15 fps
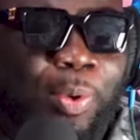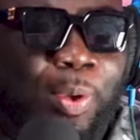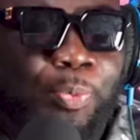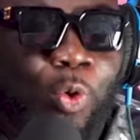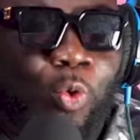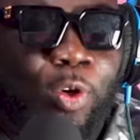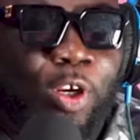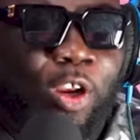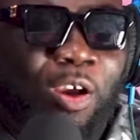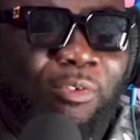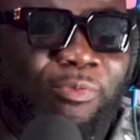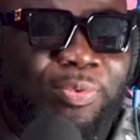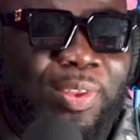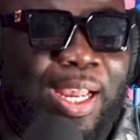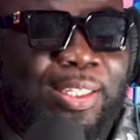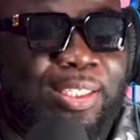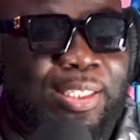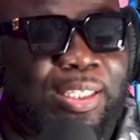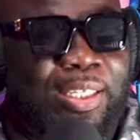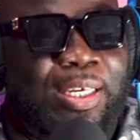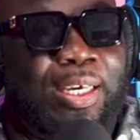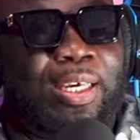people will love
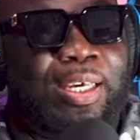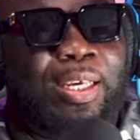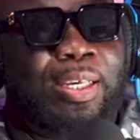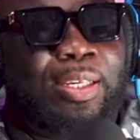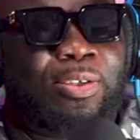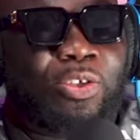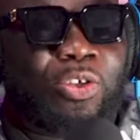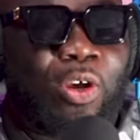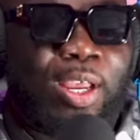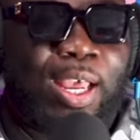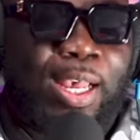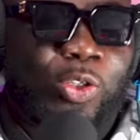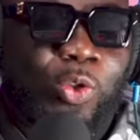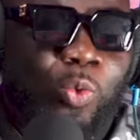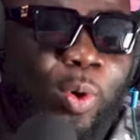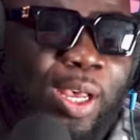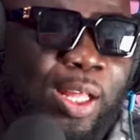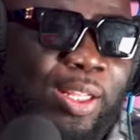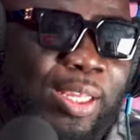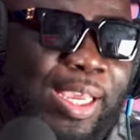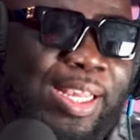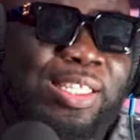that song as
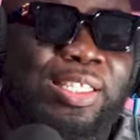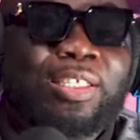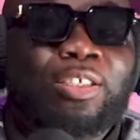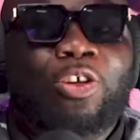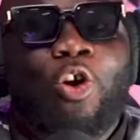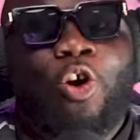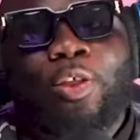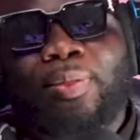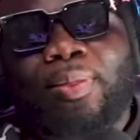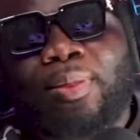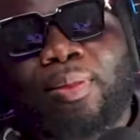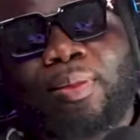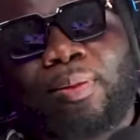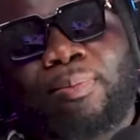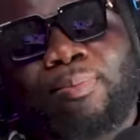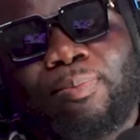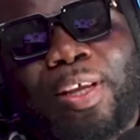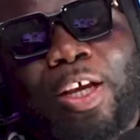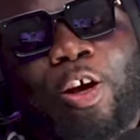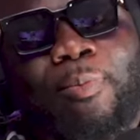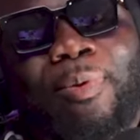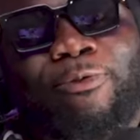well. It's on
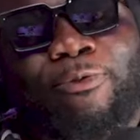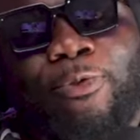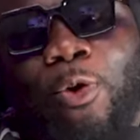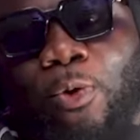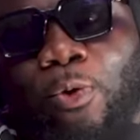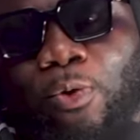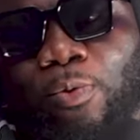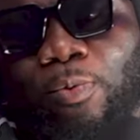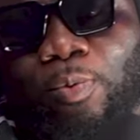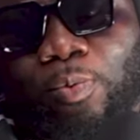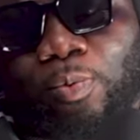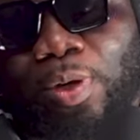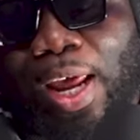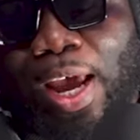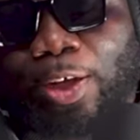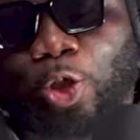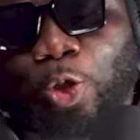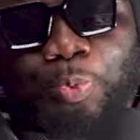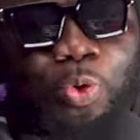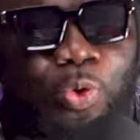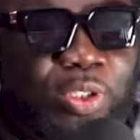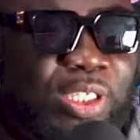the number four, like
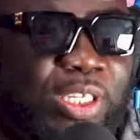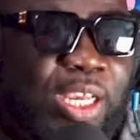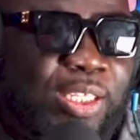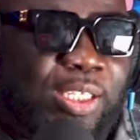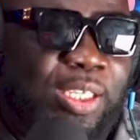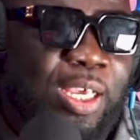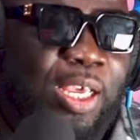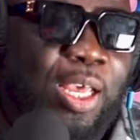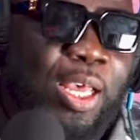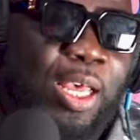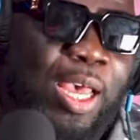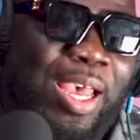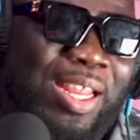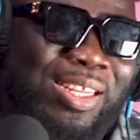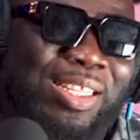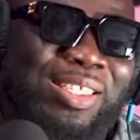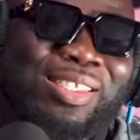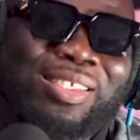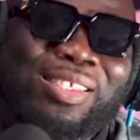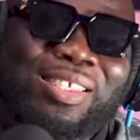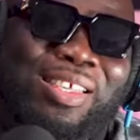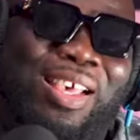Sports, yes. And
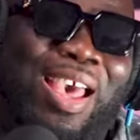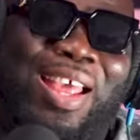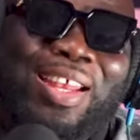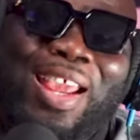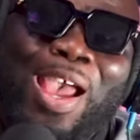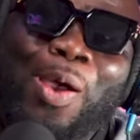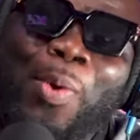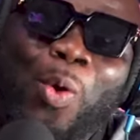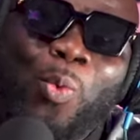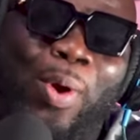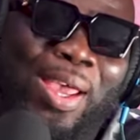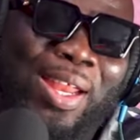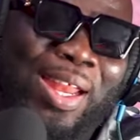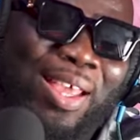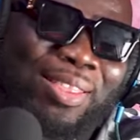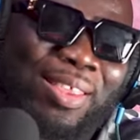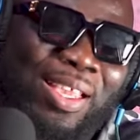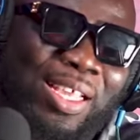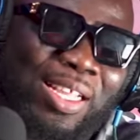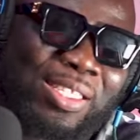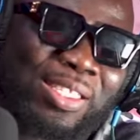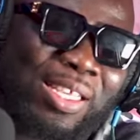it's an Ewa word. I
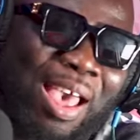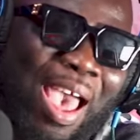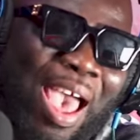think it's